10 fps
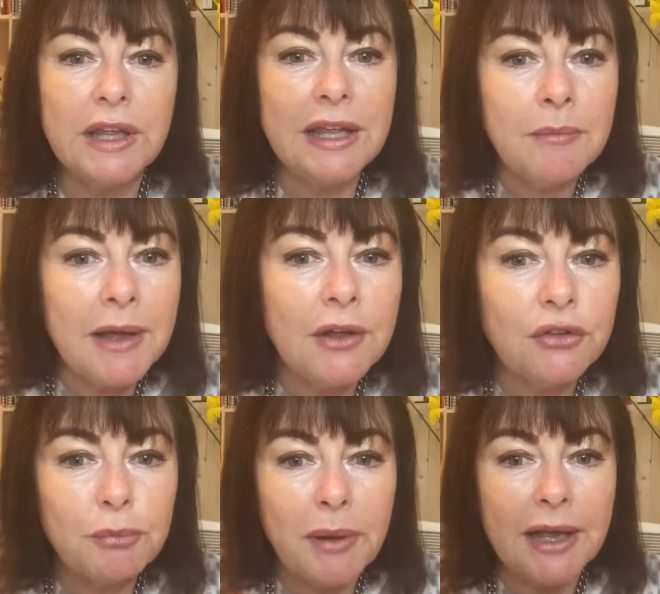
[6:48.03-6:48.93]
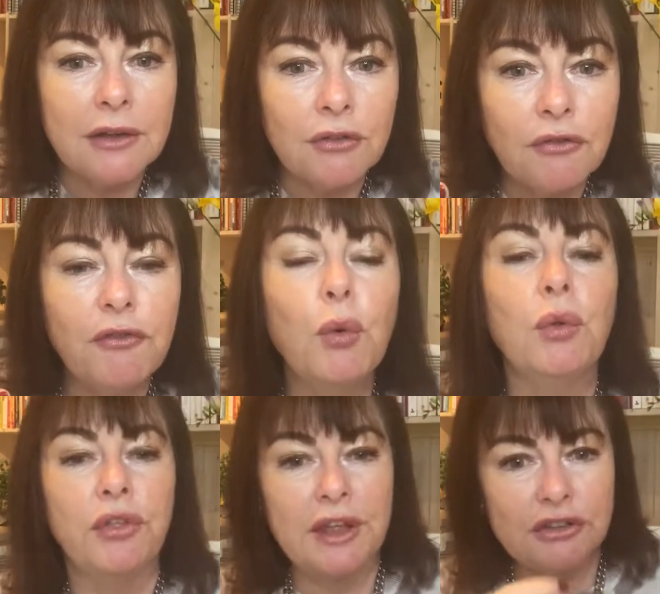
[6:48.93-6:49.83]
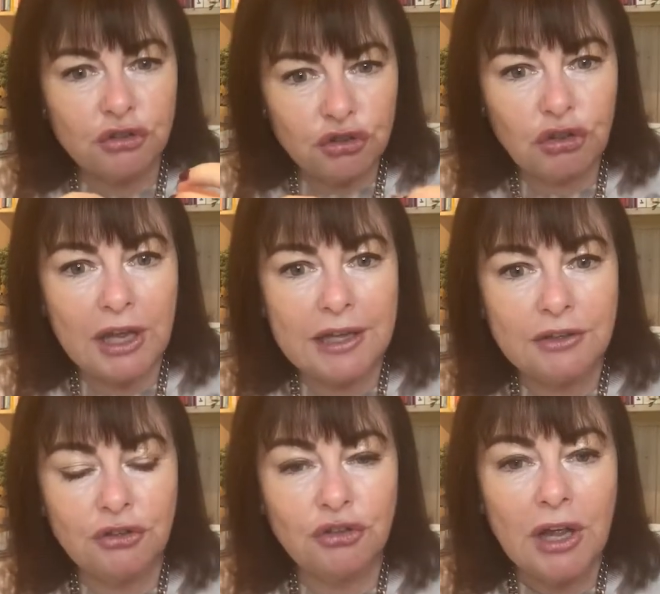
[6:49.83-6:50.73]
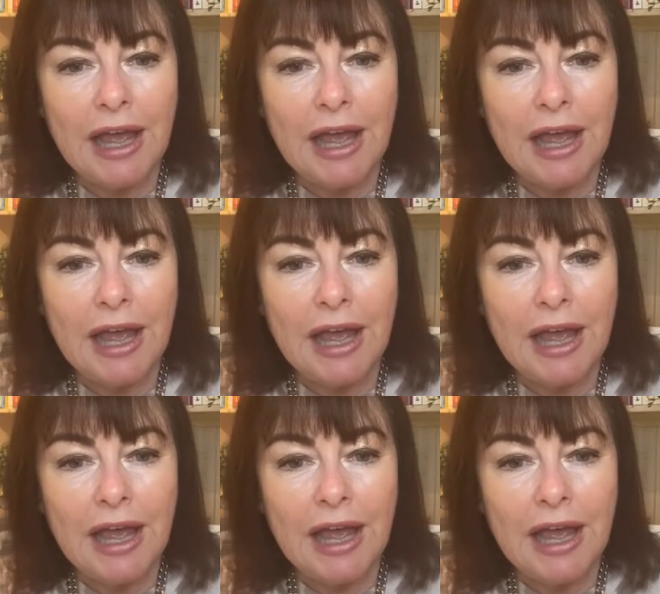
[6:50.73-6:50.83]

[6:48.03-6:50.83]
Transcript: emails back and forth, the exchange,